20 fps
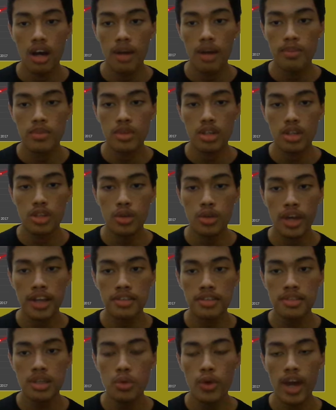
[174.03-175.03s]
You can
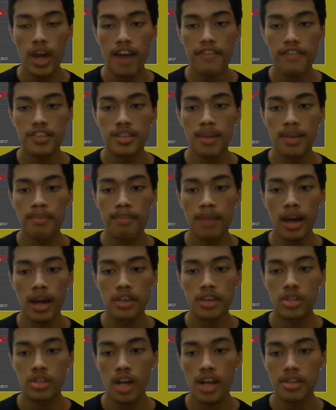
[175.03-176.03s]
see we have some pie
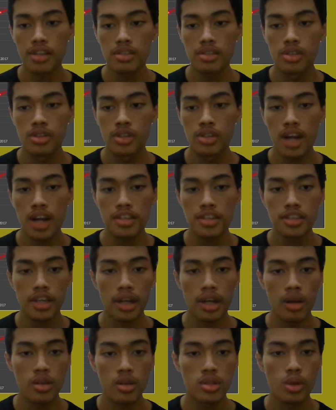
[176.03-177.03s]
charts and
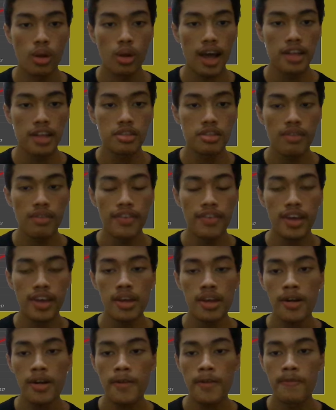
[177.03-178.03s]
also lines over
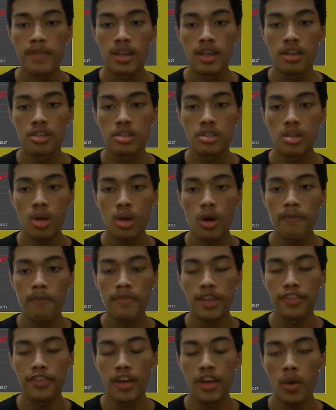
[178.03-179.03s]
here. So
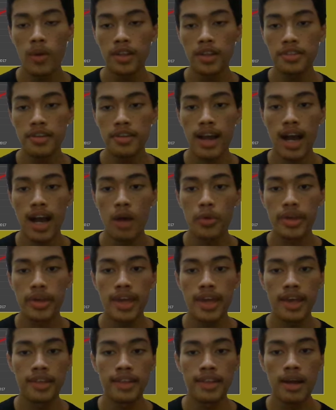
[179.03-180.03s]
if you're wondering how we
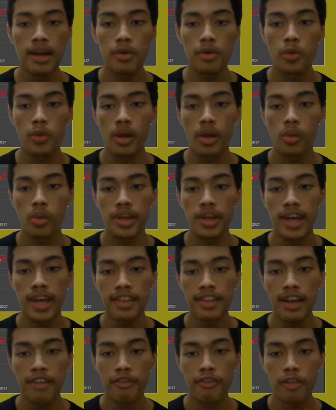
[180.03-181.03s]
get that, well, we get
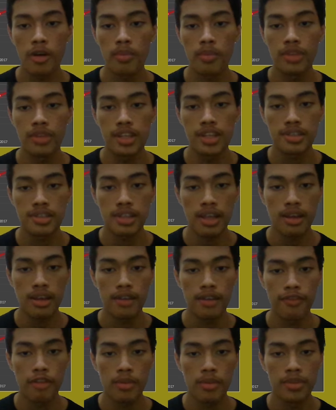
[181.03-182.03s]
that from
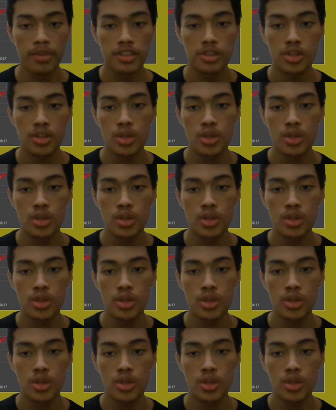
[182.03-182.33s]
from these two